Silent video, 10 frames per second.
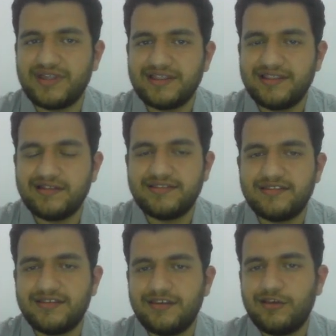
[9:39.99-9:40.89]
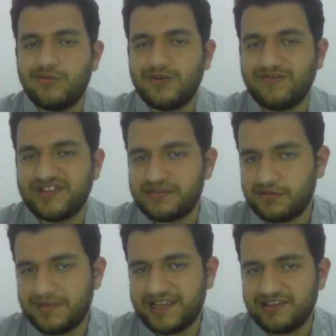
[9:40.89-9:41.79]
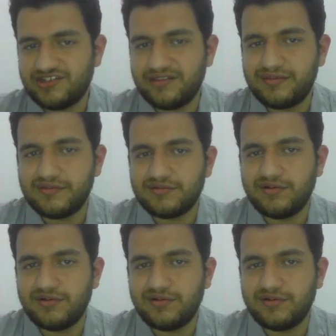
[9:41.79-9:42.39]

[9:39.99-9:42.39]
and not one of its complications.